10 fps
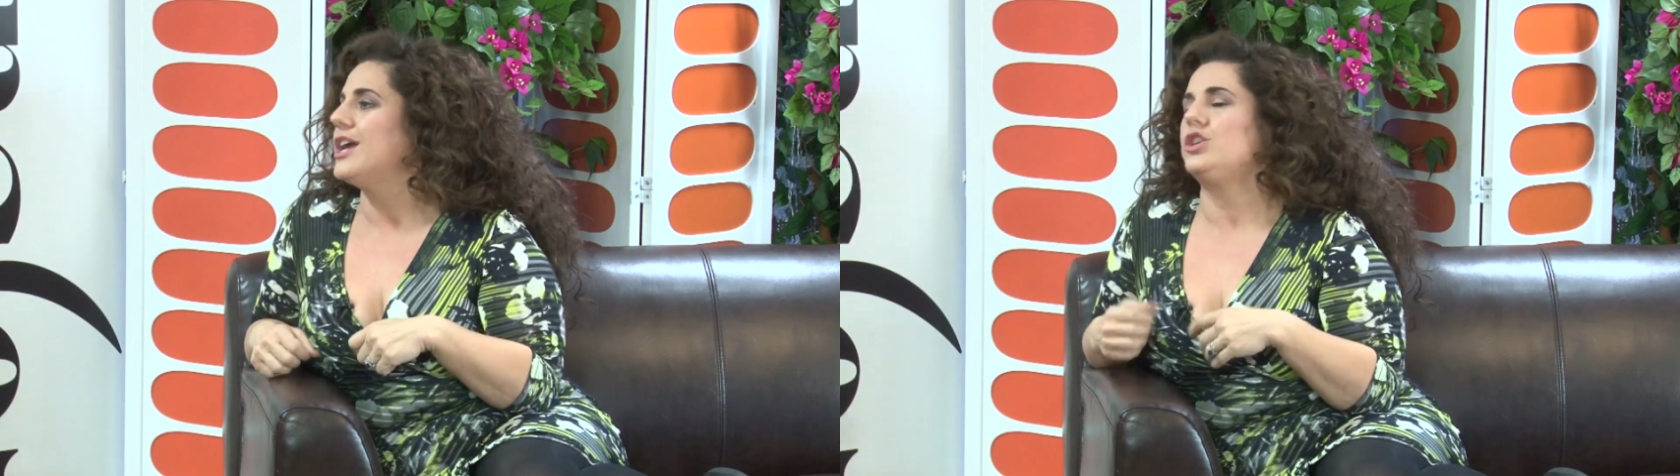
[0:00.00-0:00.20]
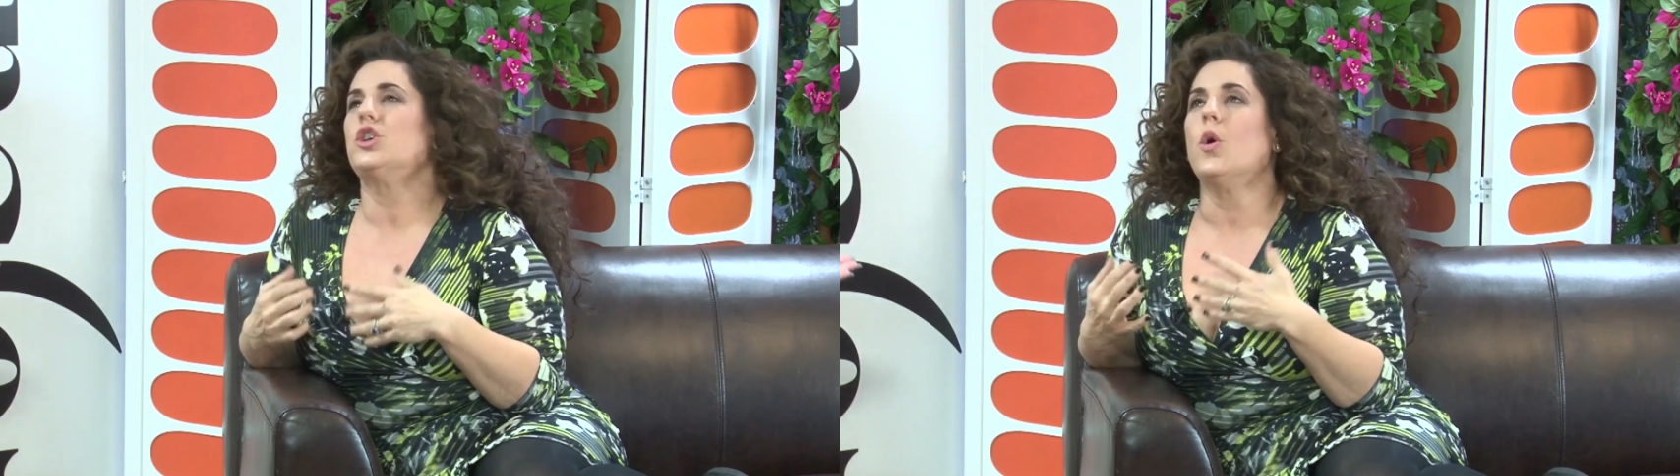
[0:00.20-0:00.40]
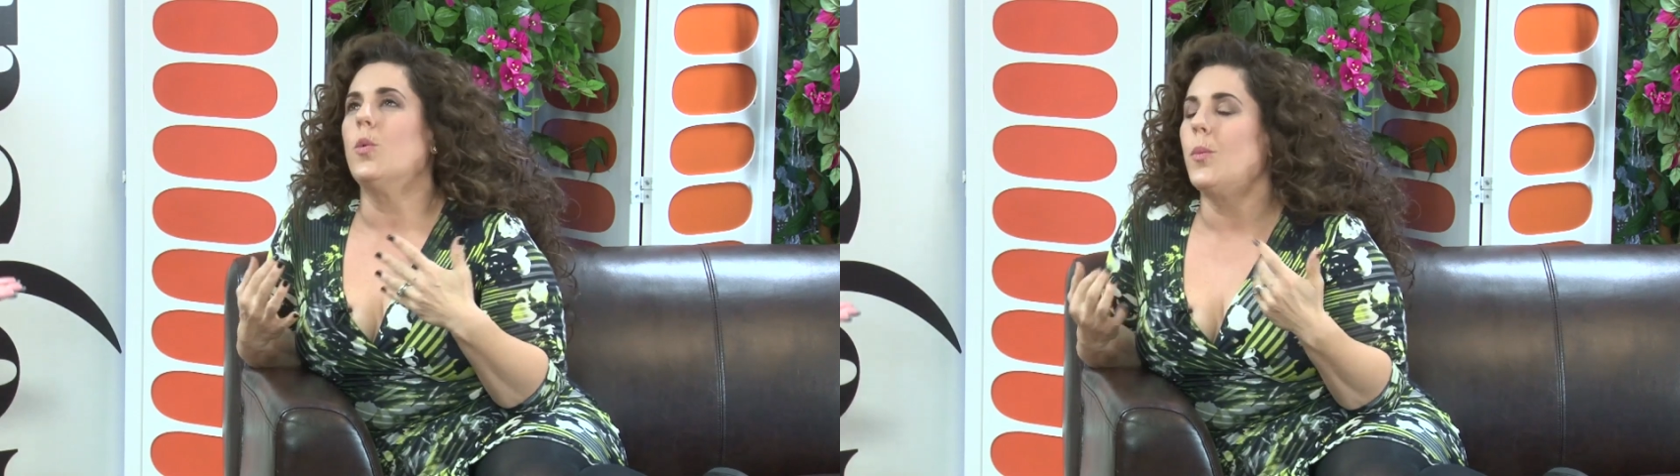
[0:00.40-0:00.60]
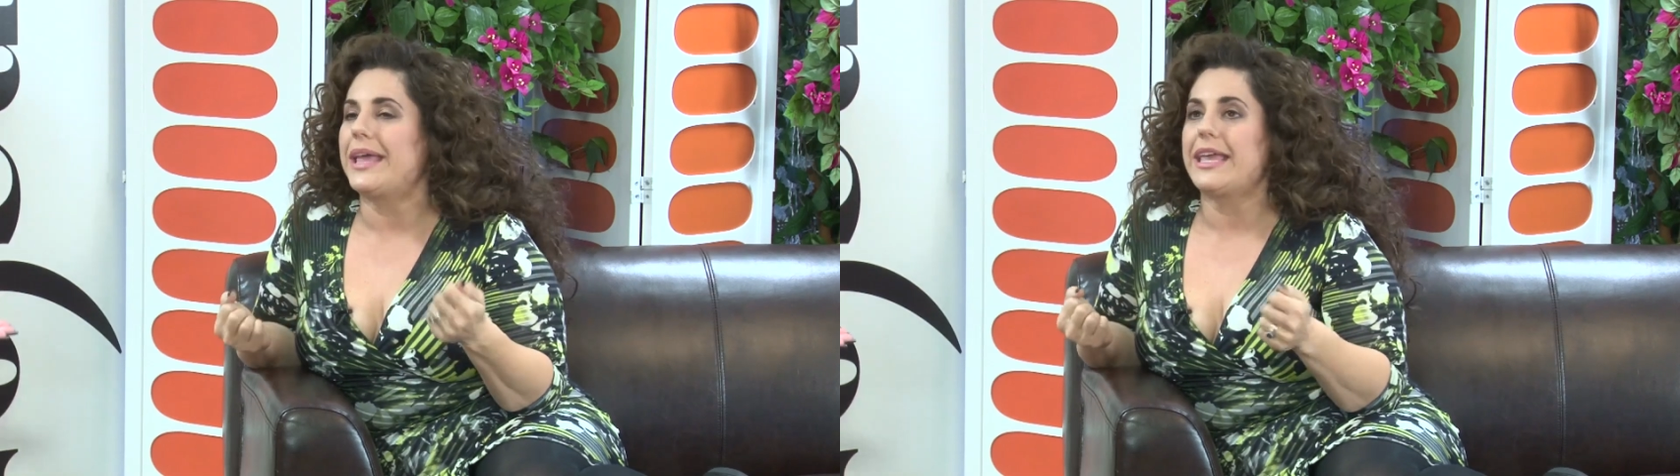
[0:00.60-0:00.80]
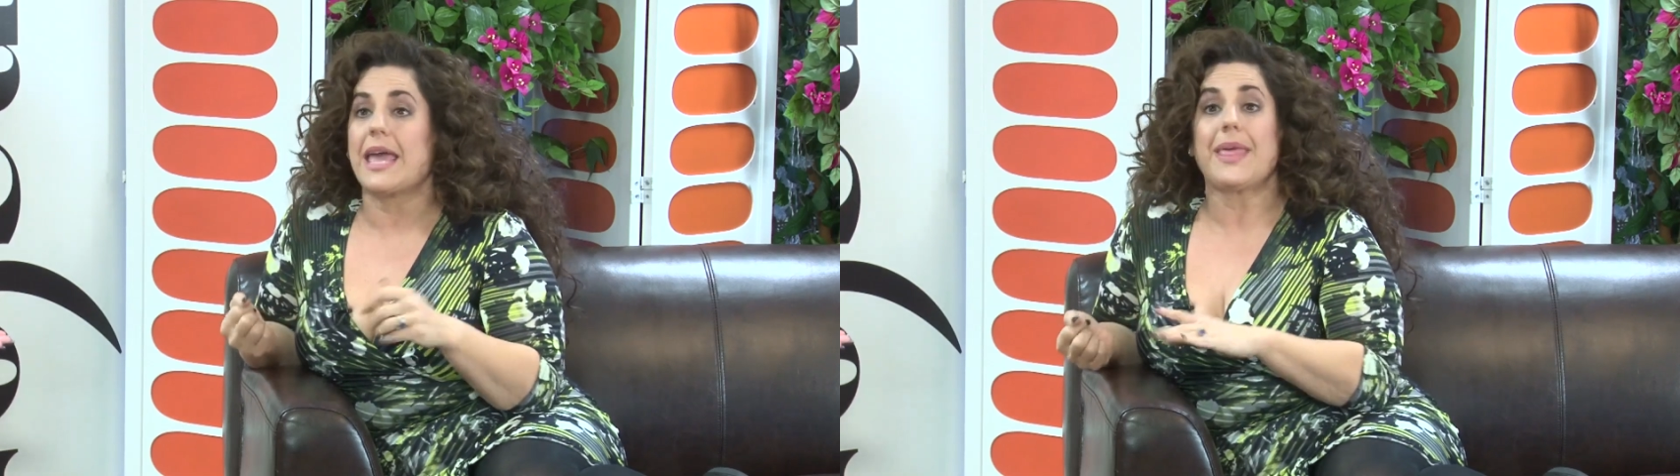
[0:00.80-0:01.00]
don't wait,
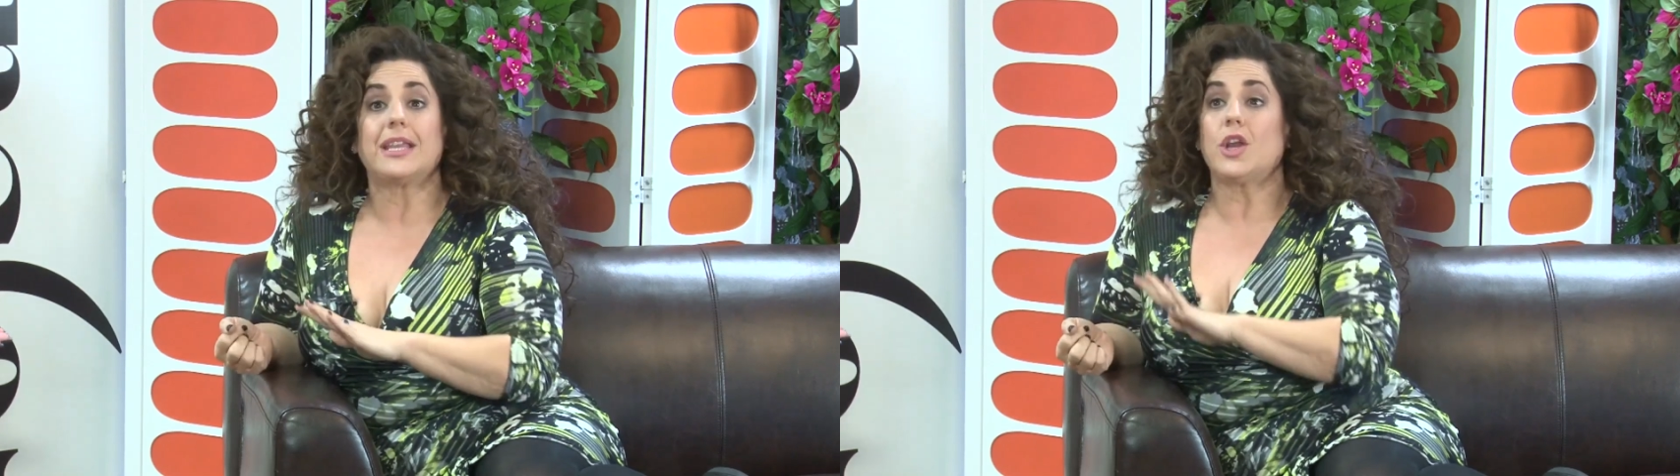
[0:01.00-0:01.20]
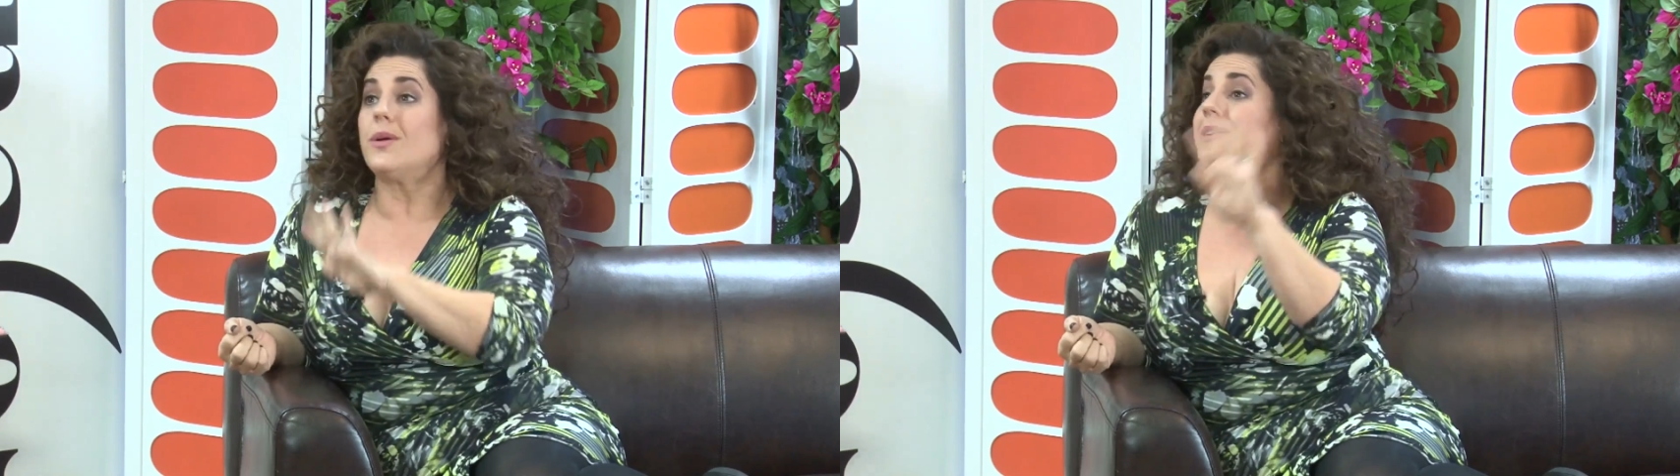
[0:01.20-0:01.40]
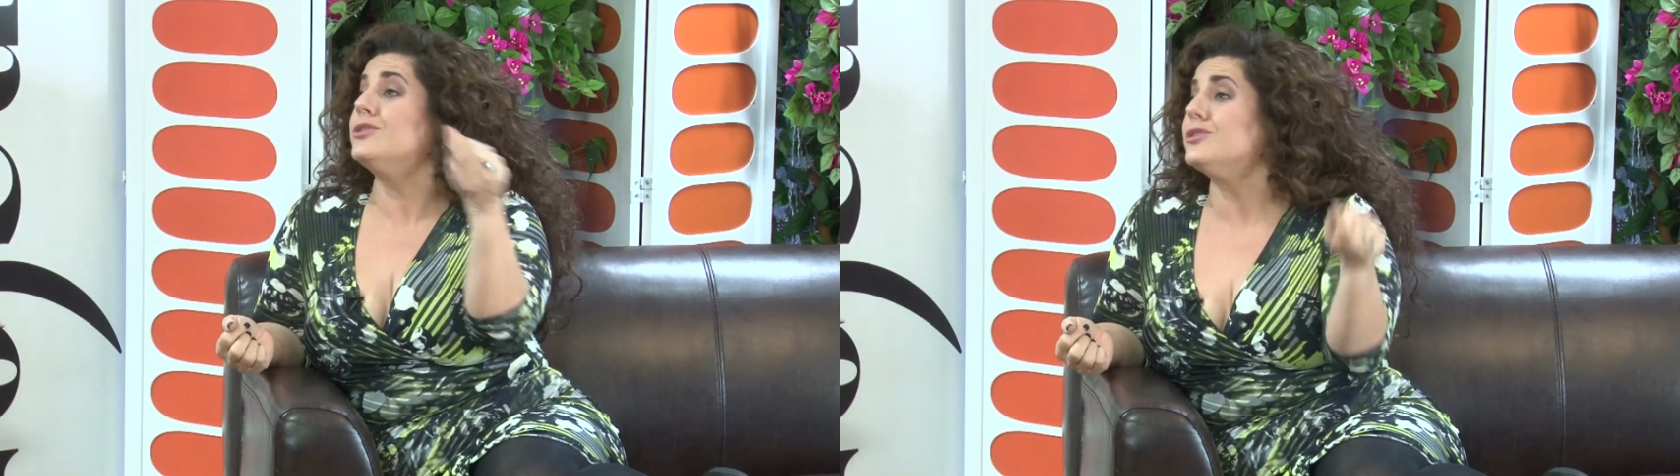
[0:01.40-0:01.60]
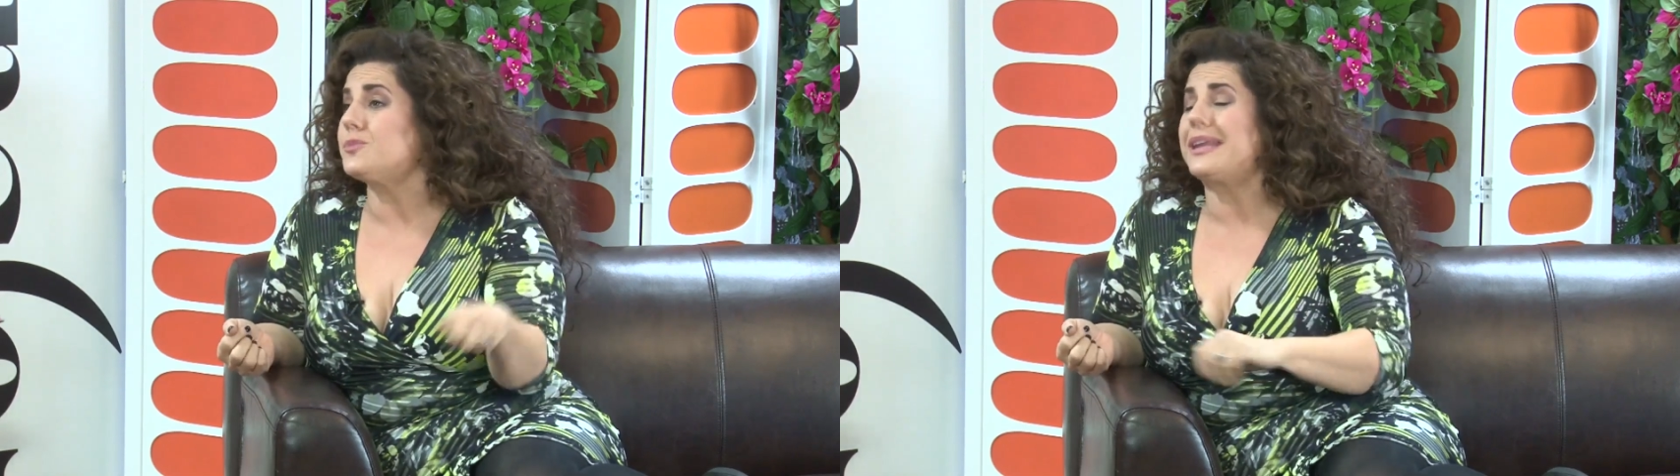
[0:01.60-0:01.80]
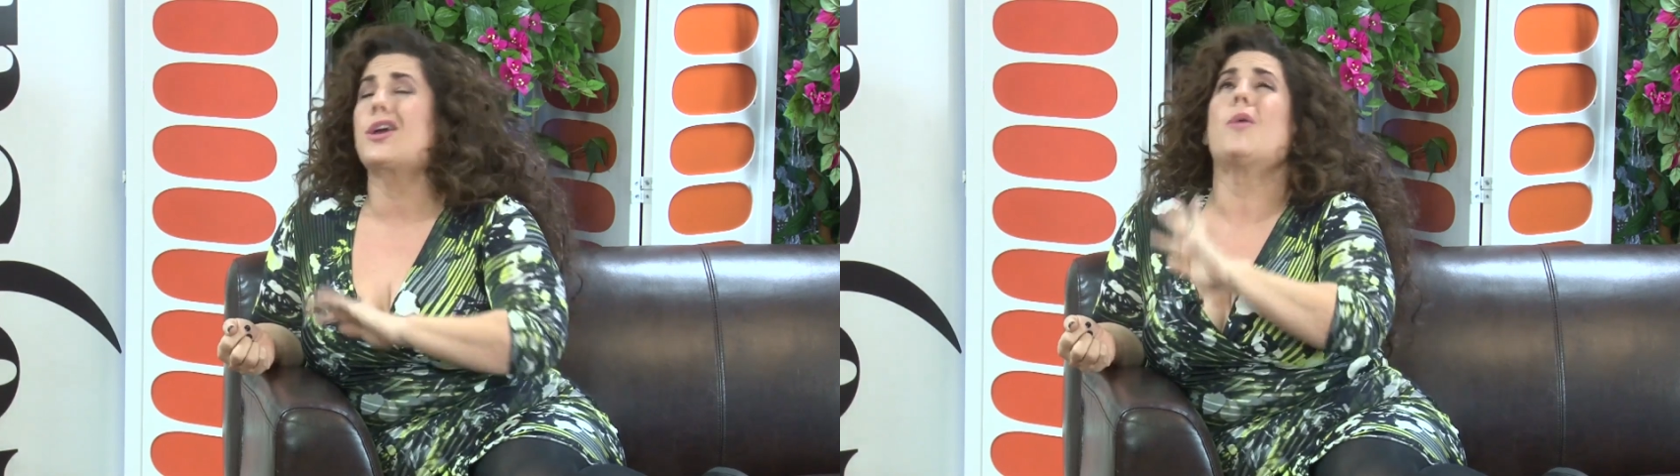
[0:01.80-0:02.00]
like, and then, you know, when you lose
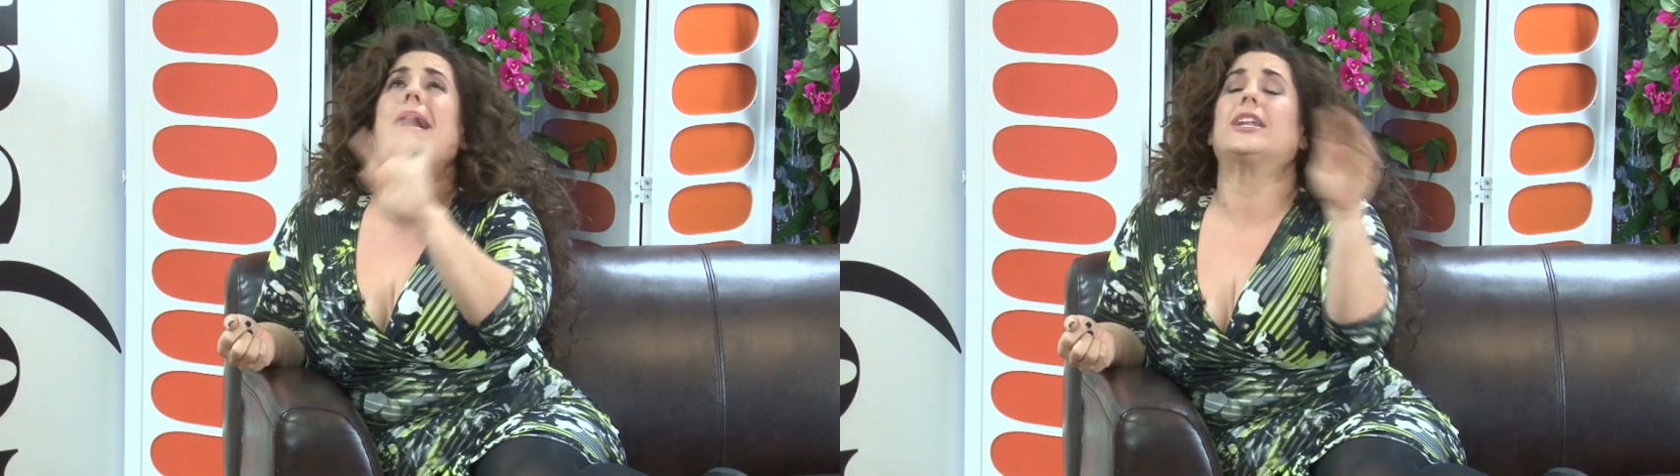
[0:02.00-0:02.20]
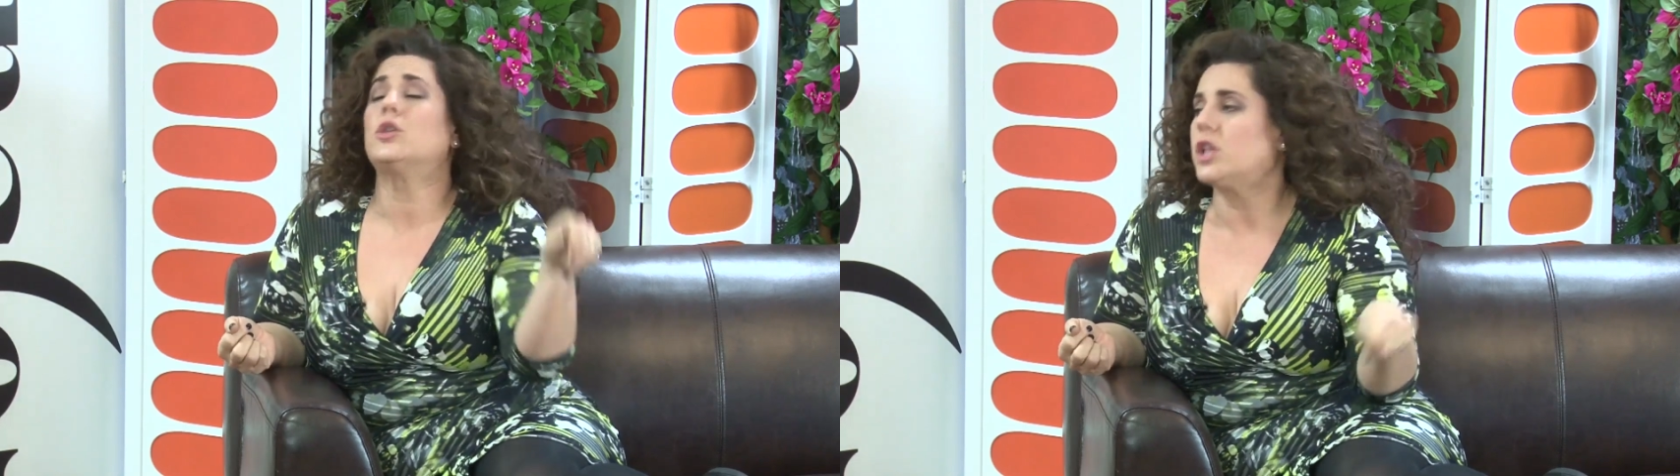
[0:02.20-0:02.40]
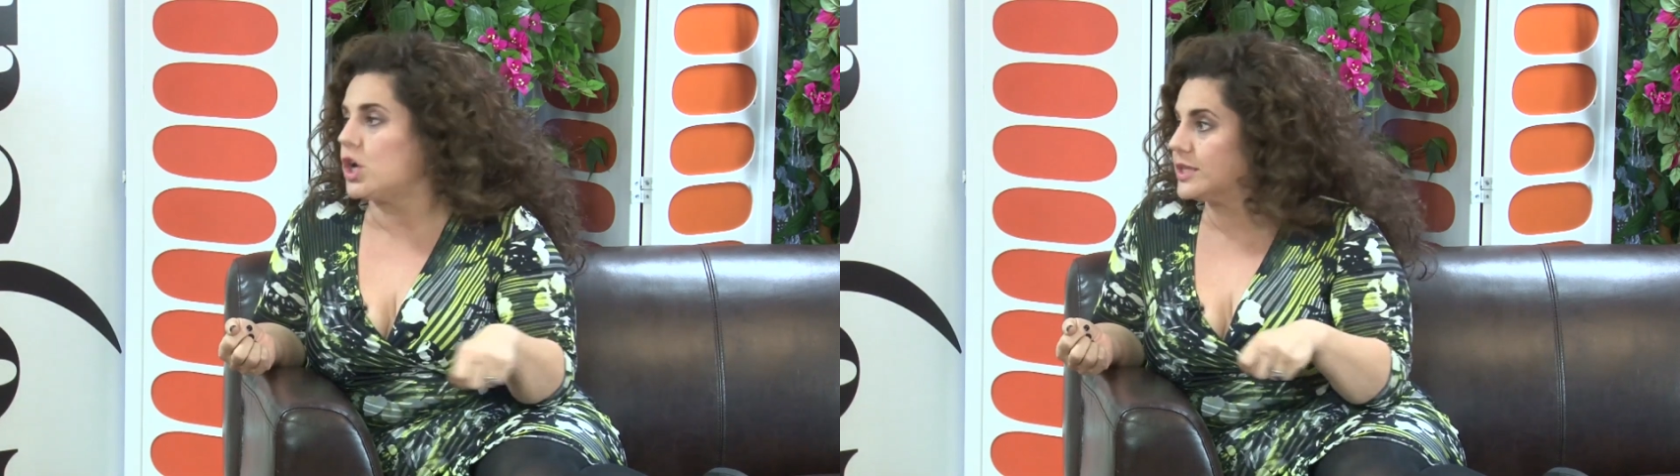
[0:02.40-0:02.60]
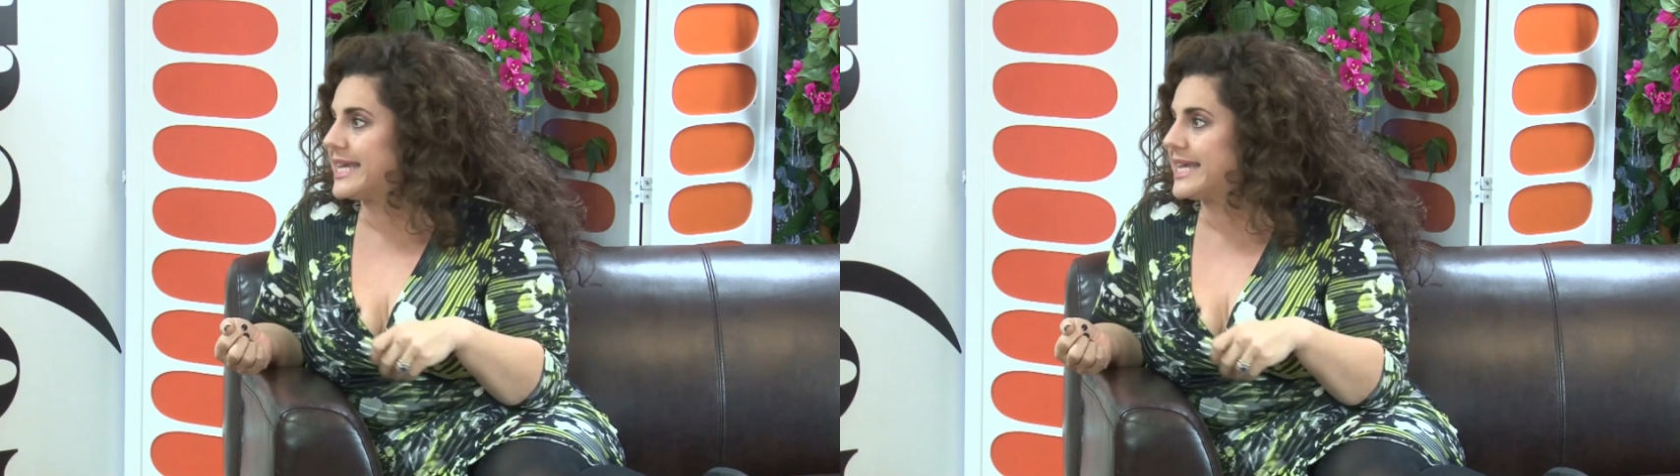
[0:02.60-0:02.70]
weight, go buy new clothes.